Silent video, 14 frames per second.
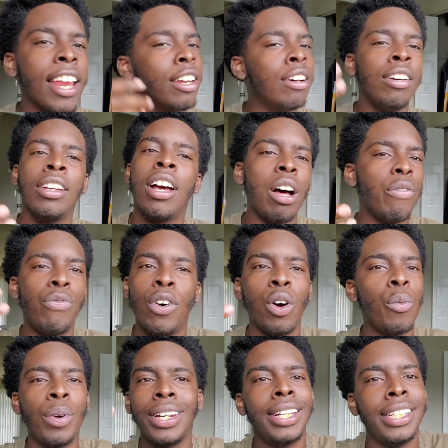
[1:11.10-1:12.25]
know y'all
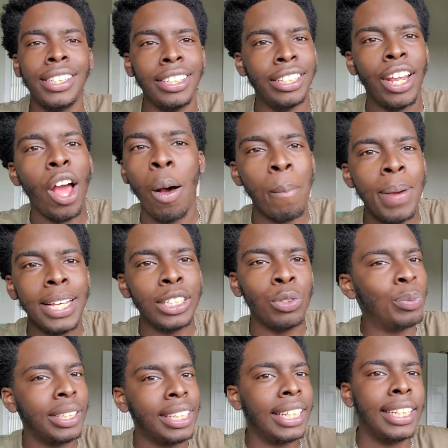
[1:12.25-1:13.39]
fuck with these and y'all mess
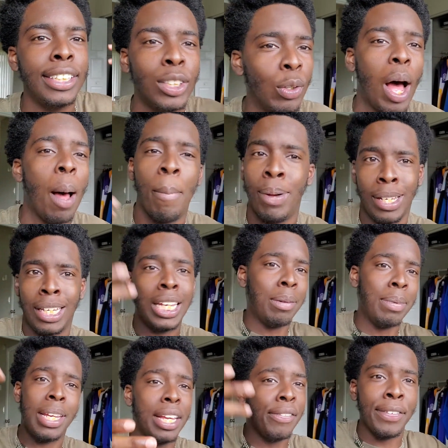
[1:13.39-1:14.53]
with these, so I'ma
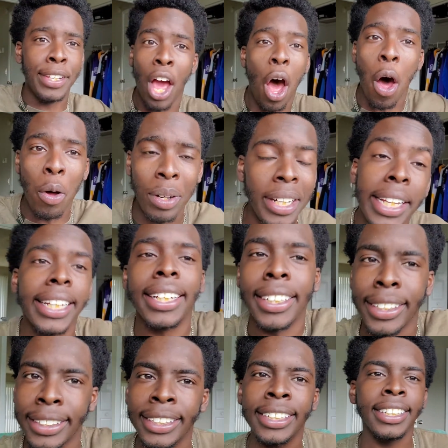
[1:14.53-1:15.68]
keep giving y'all these.